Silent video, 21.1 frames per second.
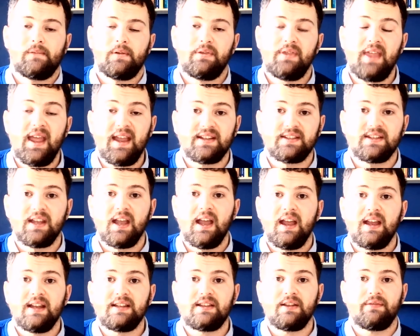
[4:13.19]
This
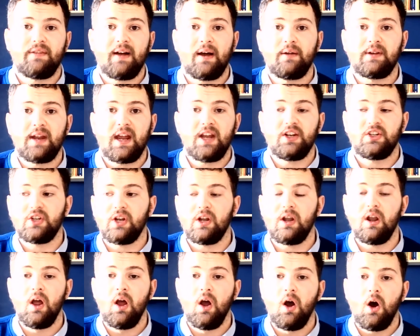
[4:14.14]
is the
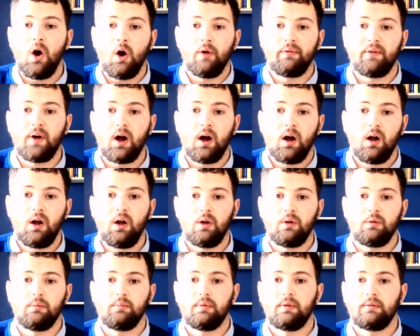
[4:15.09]
foundation of our
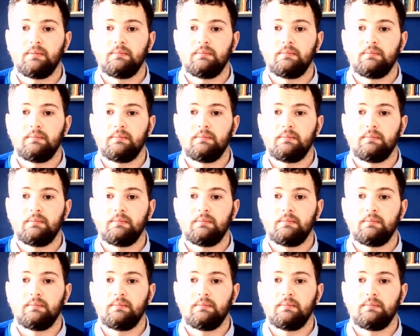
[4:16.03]
hope.